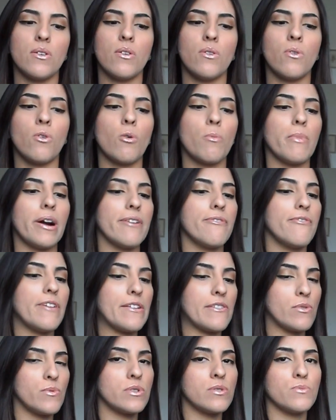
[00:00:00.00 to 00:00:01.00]
Or my
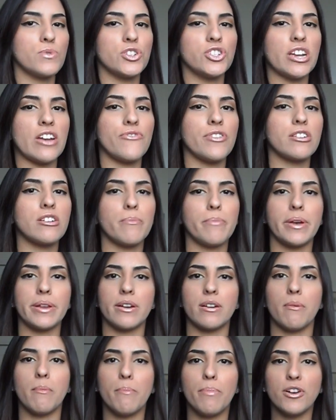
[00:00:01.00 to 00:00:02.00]
favorite one, which I've
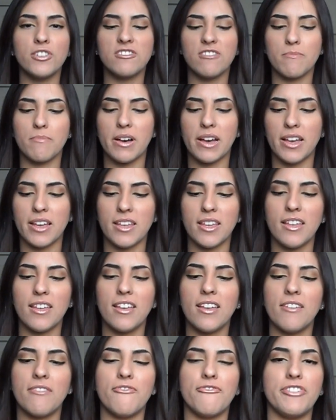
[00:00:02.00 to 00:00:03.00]
recommended in a bunch of my
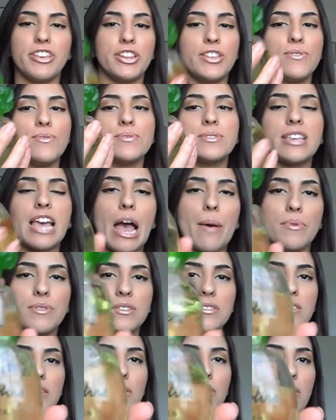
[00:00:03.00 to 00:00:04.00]
videos,
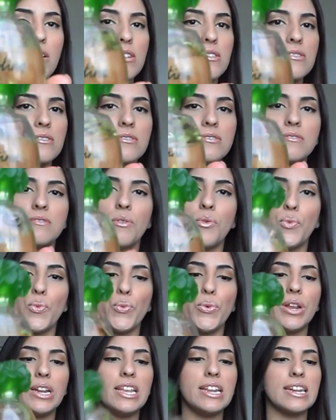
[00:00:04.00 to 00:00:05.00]
Cabotin de Graisse.
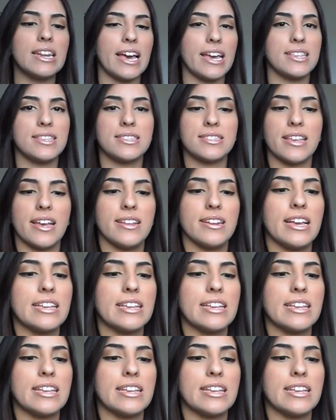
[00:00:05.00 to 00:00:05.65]
Really light scent.